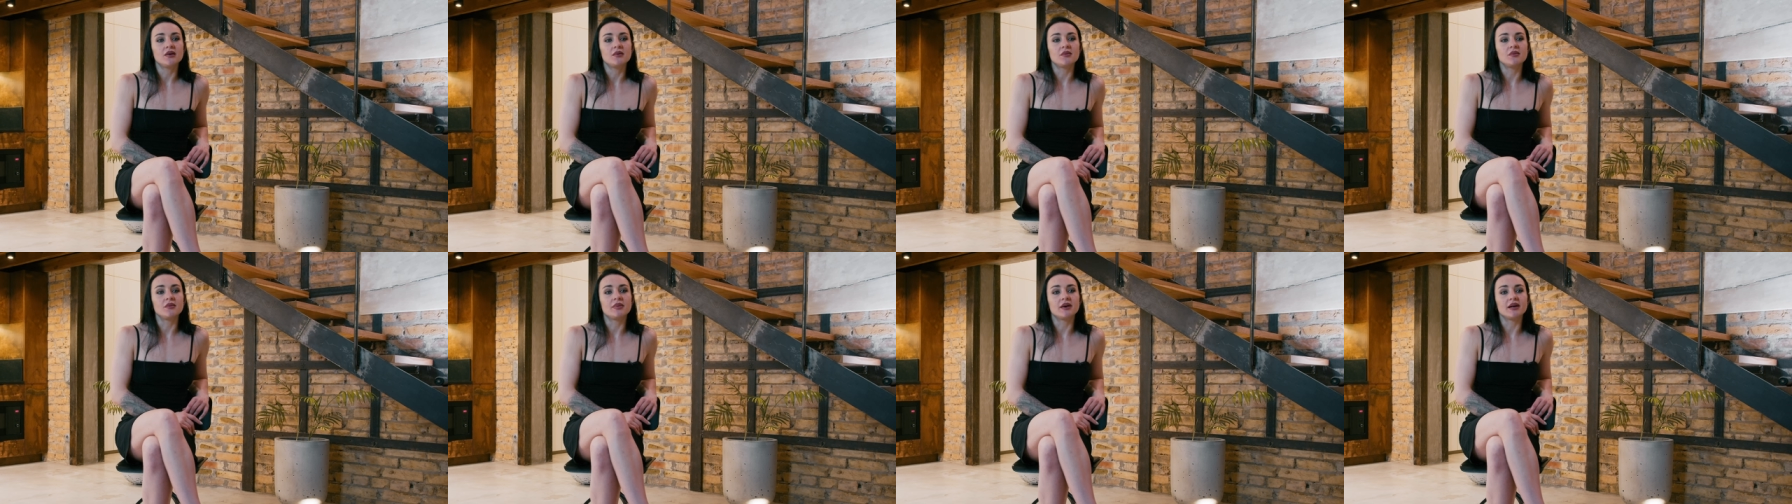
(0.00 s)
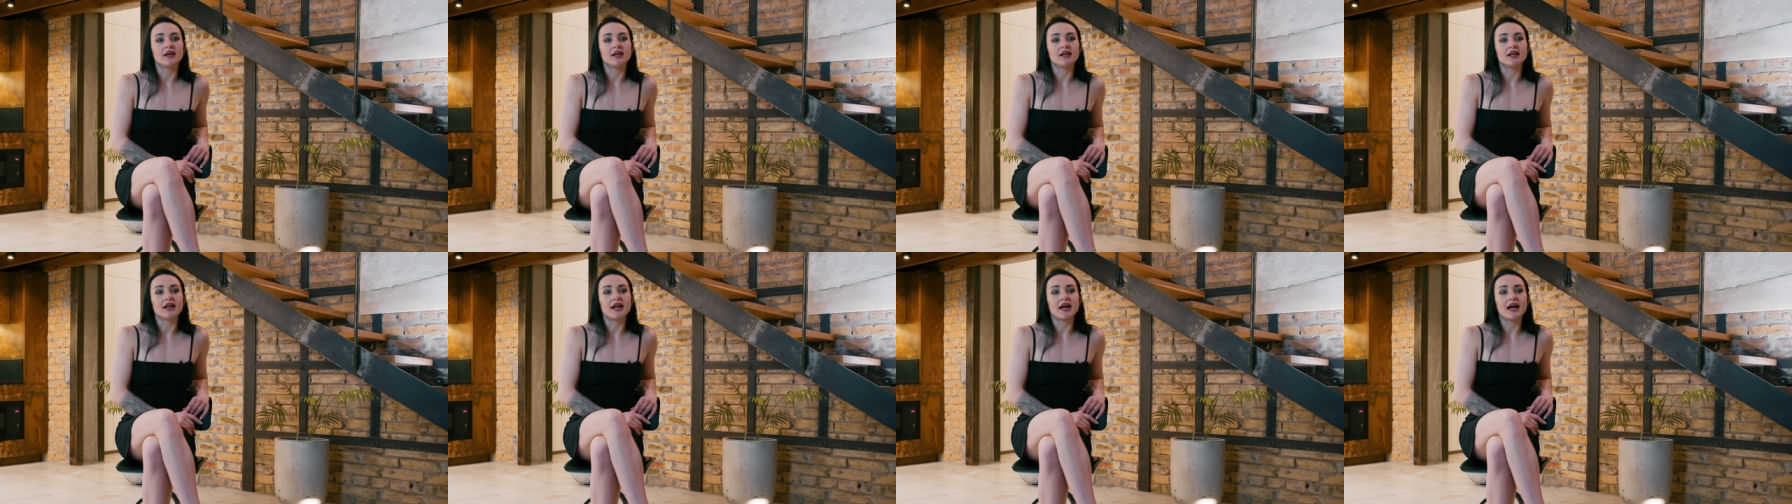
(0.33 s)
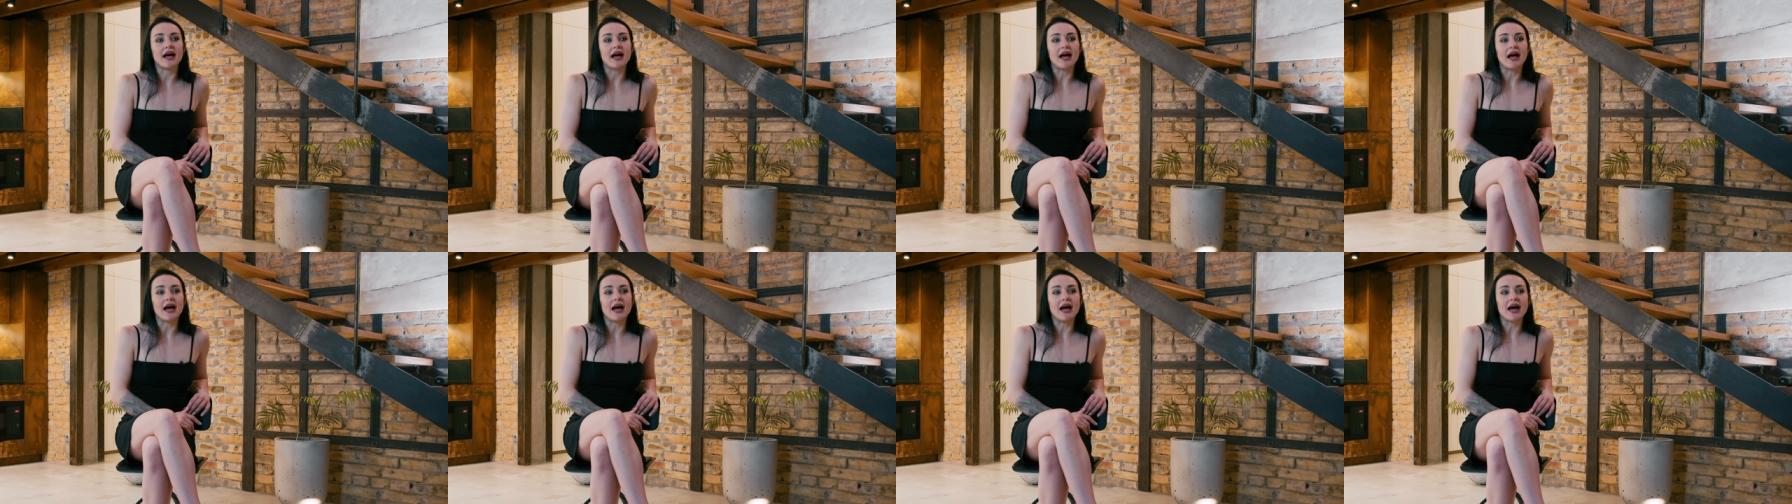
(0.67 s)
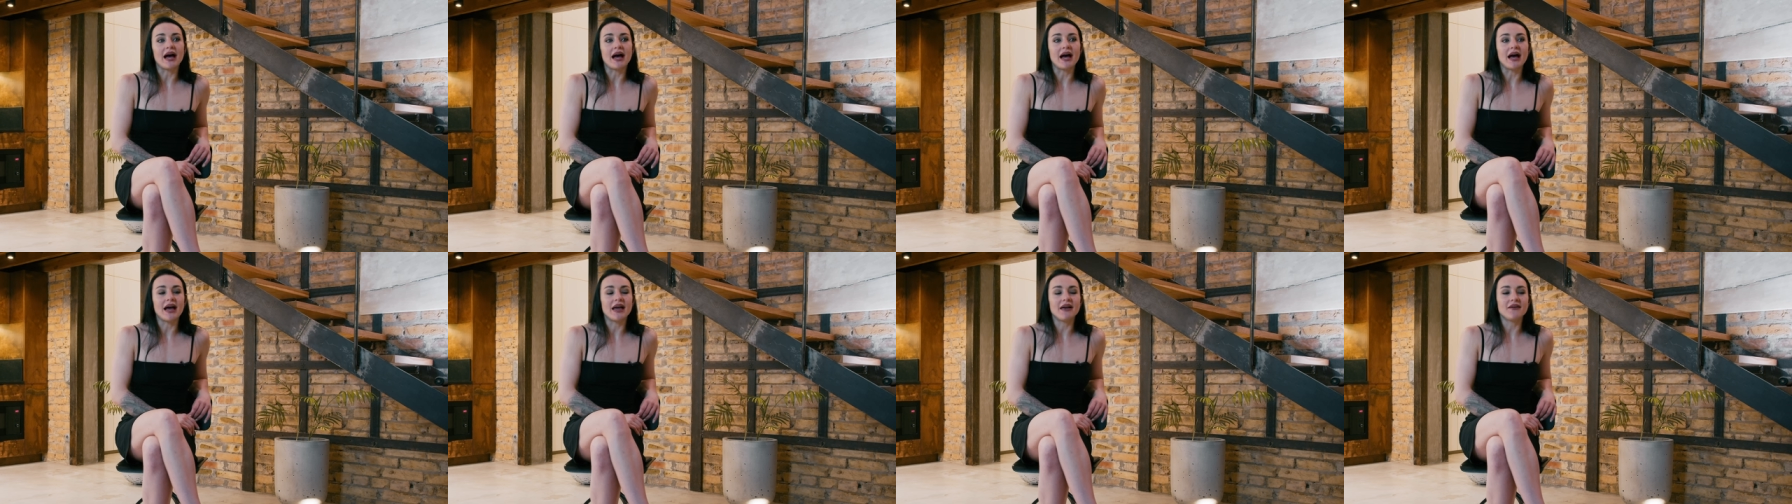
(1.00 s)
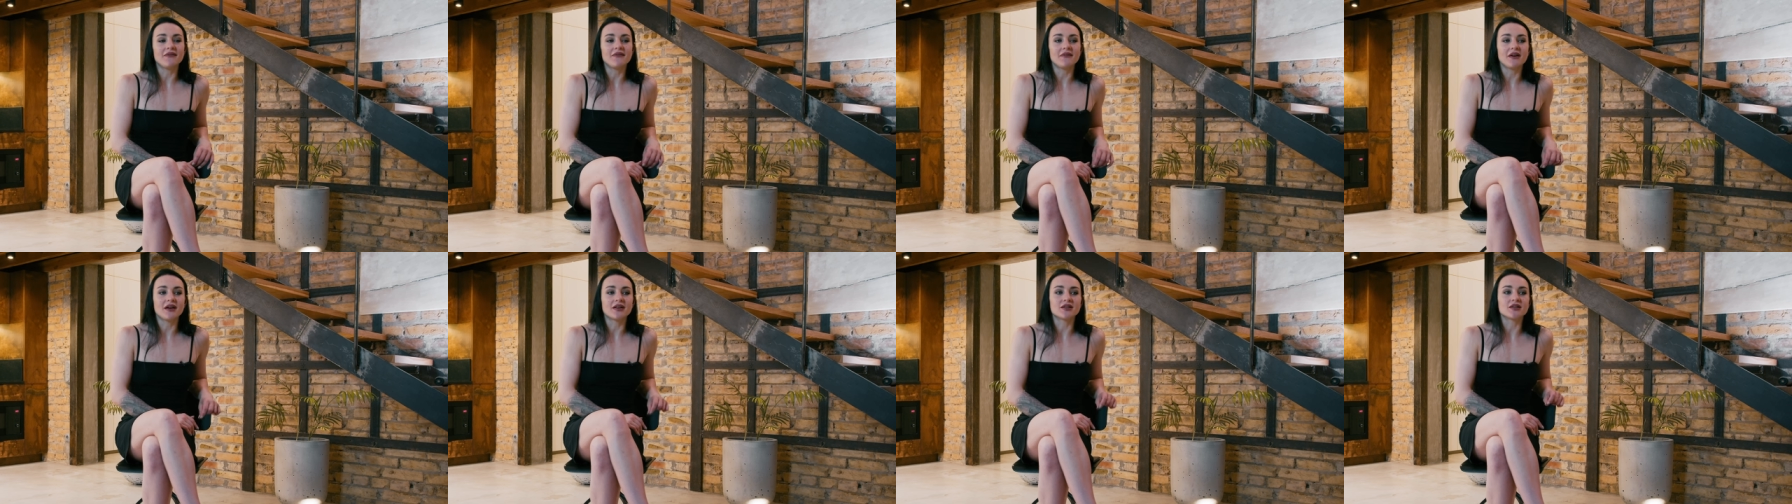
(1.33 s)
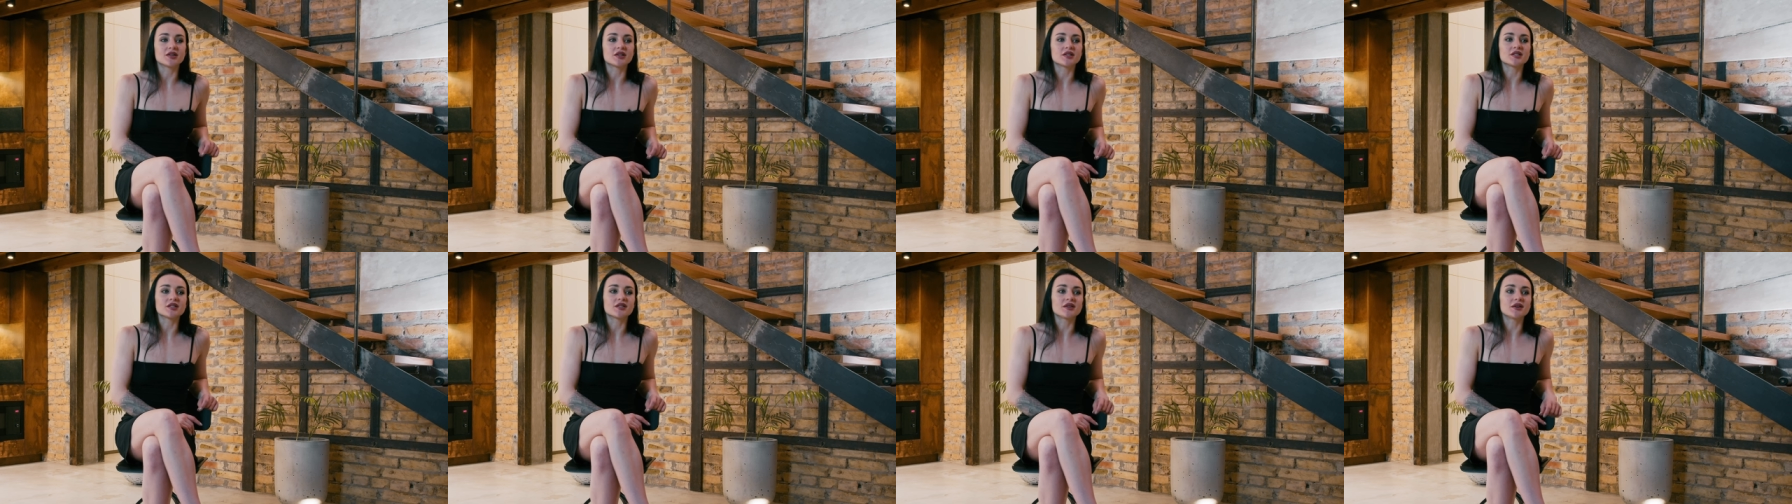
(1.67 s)
But I've
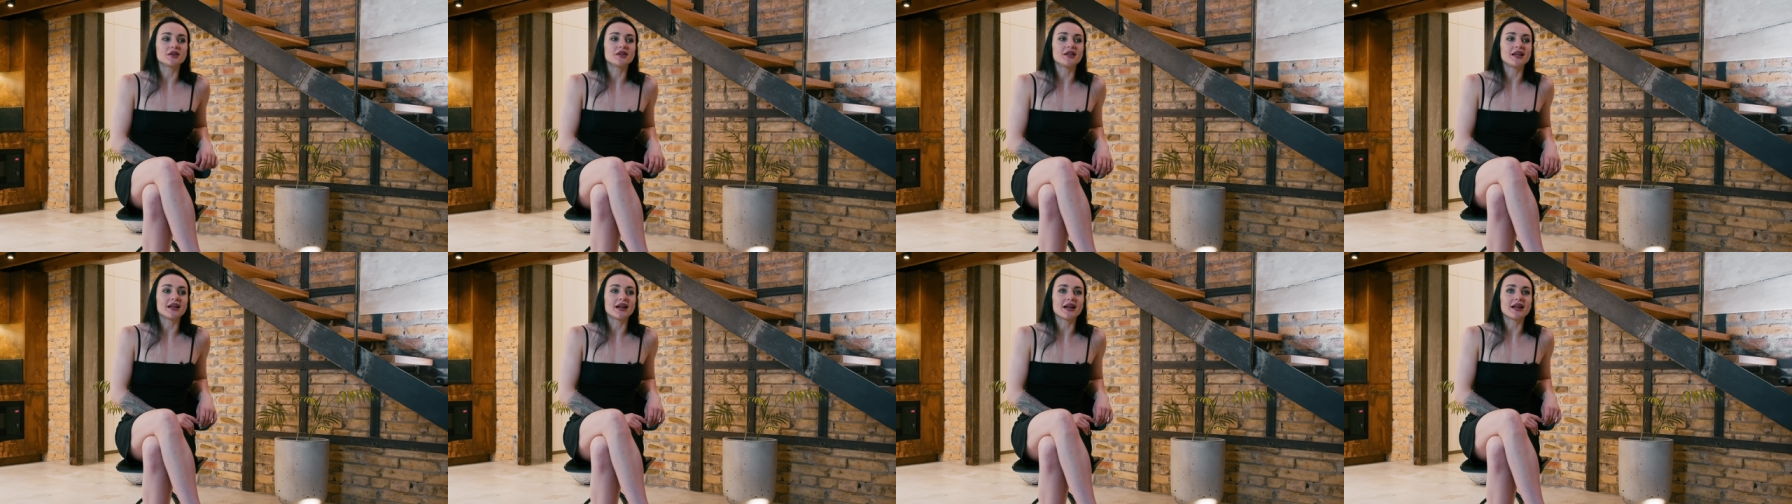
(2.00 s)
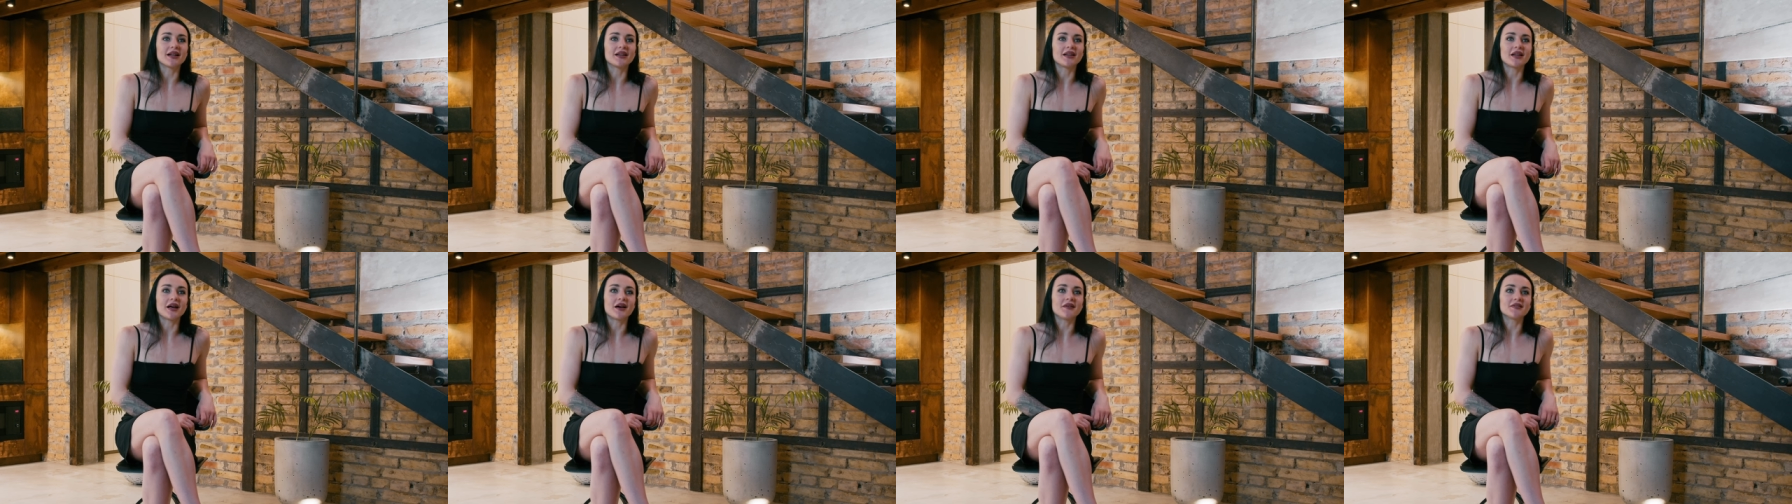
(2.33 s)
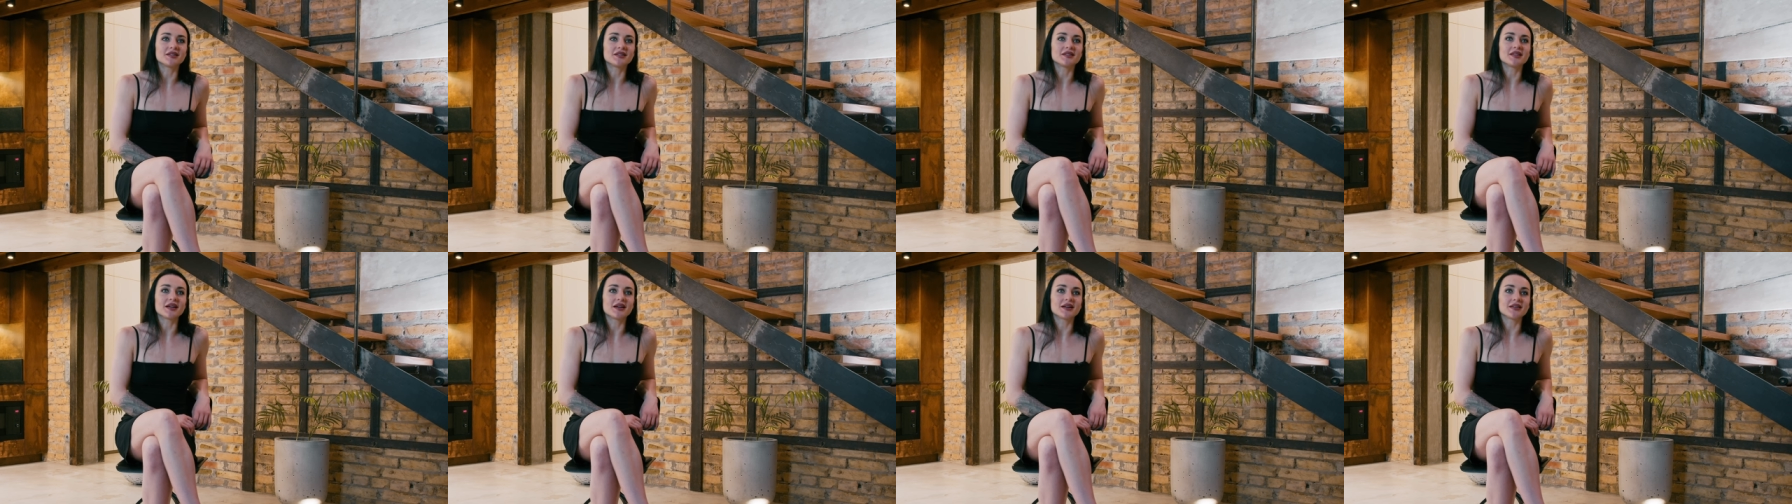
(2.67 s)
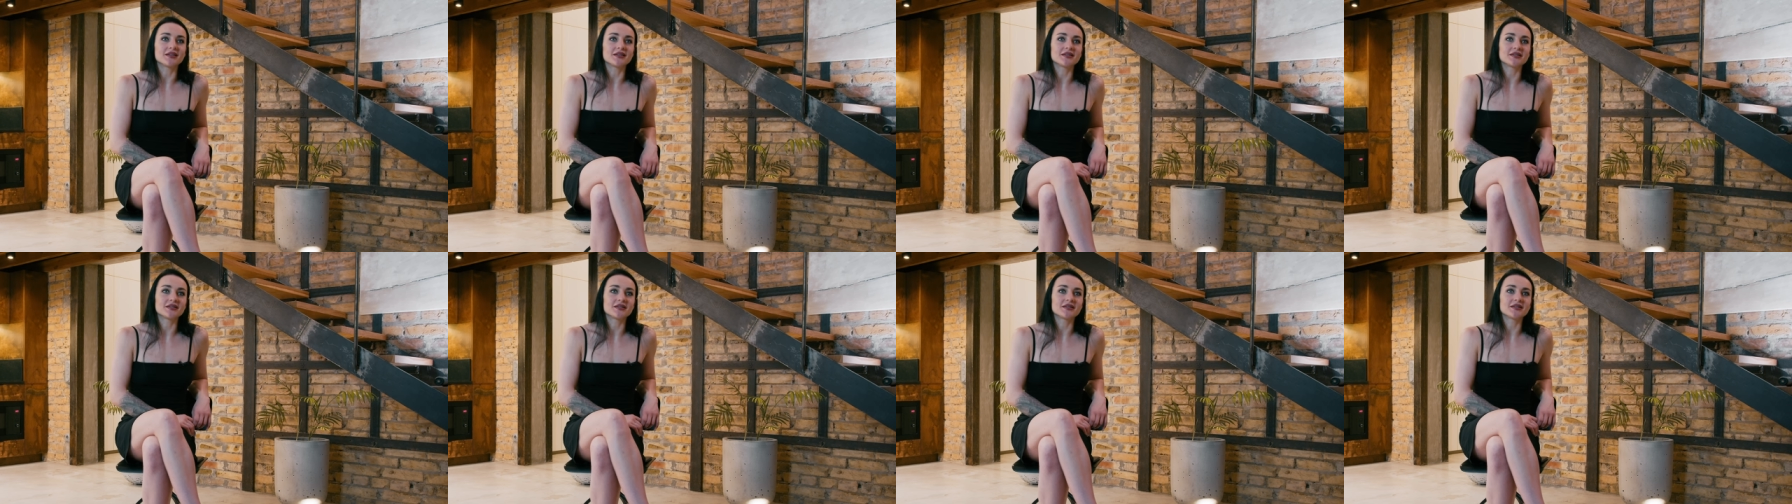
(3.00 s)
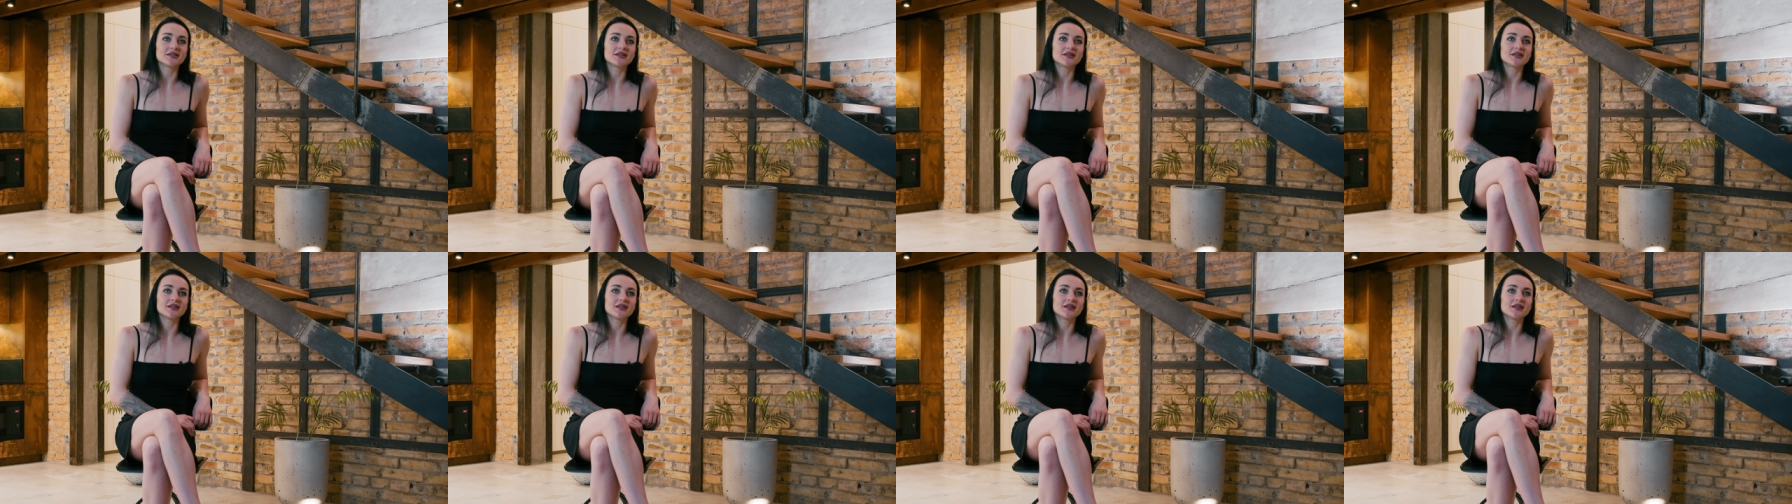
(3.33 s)
understood that I love to dance.